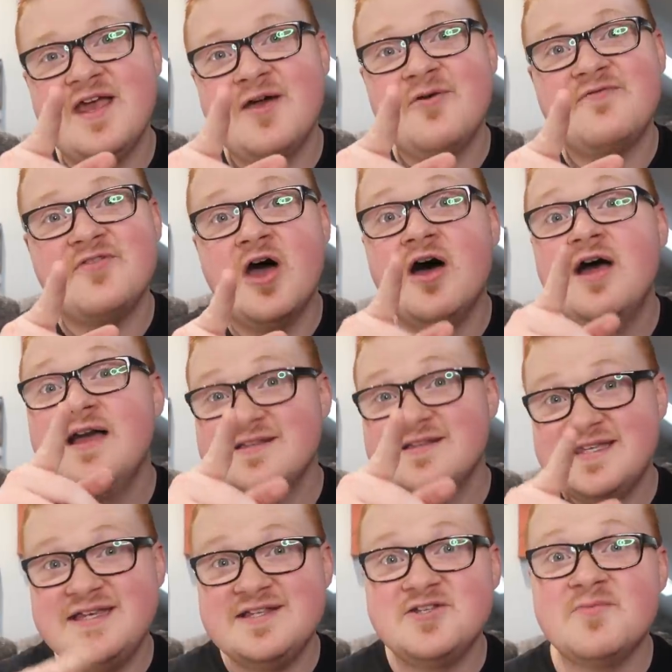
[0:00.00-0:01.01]
video. If not,
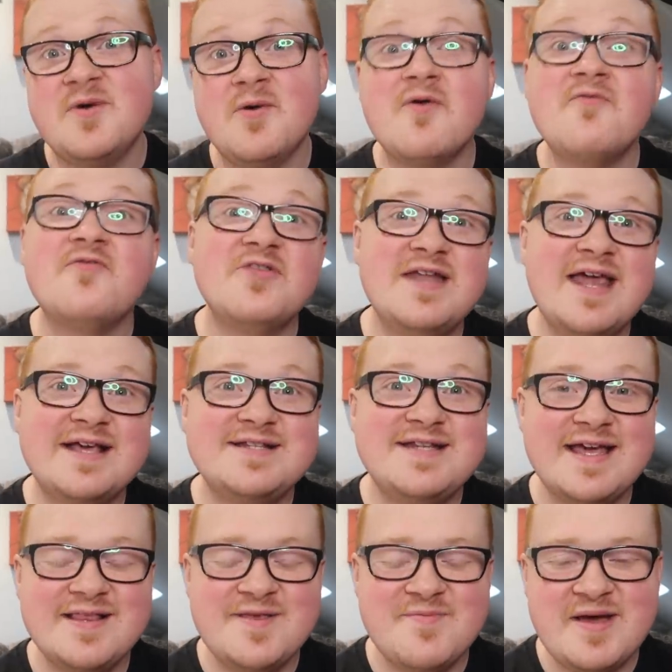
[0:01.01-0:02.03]
see you tomorrow for the next
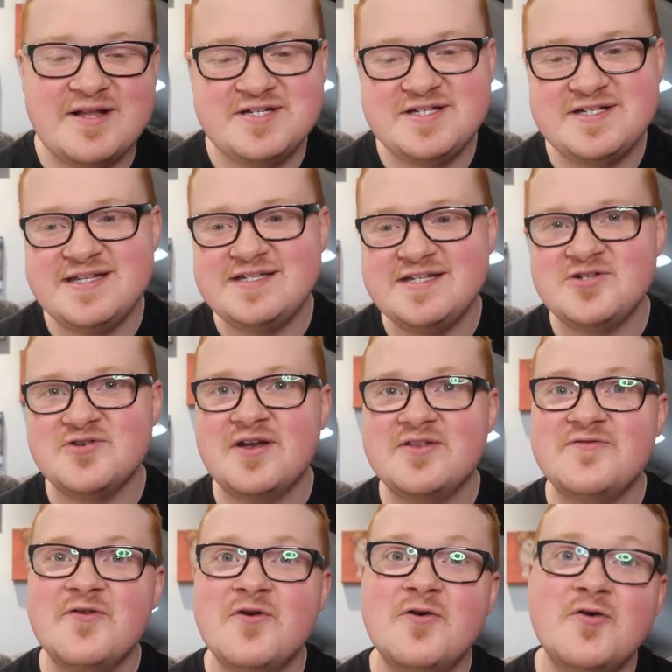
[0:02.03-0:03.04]
daily Manchester City
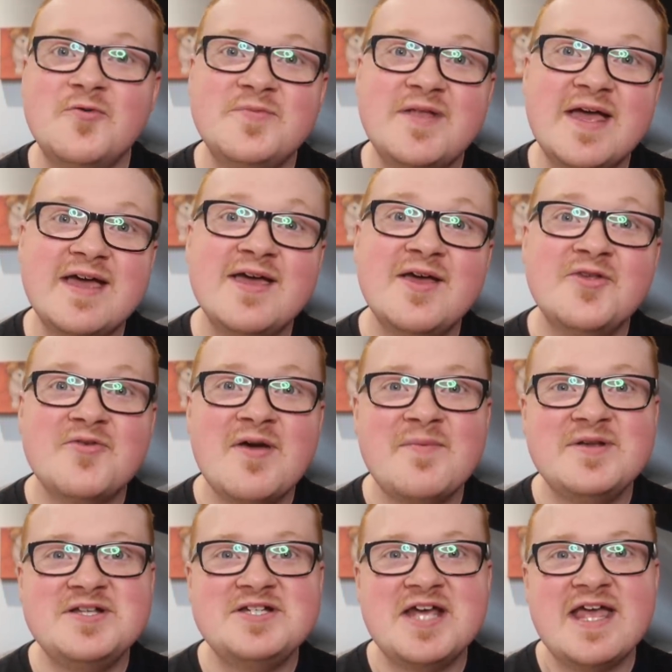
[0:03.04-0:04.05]
transfer update. So
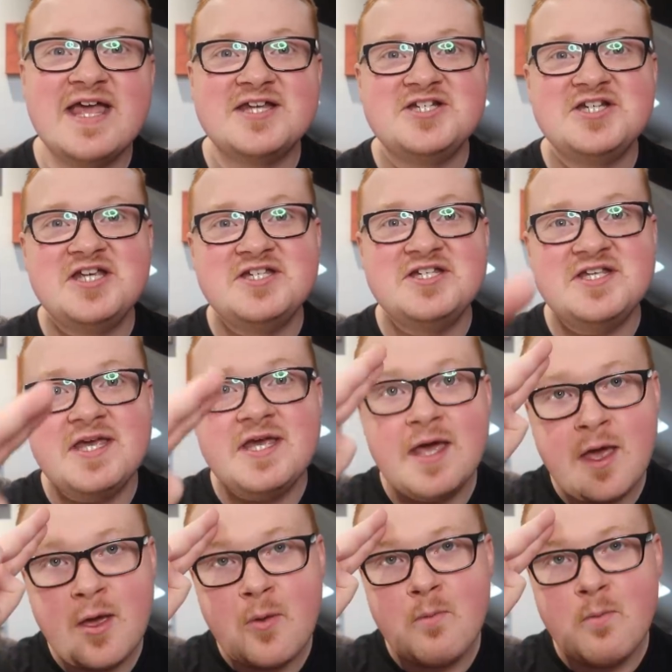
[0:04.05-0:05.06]
I've been
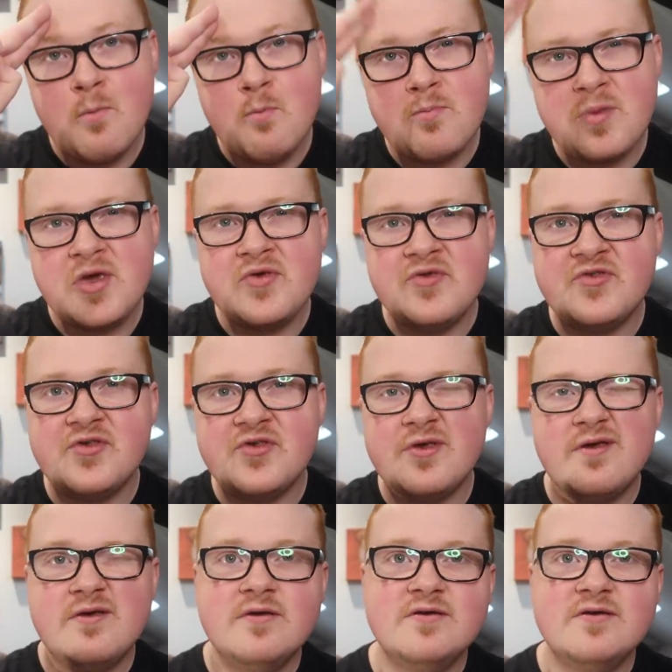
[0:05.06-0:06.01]
JSGC. Peace.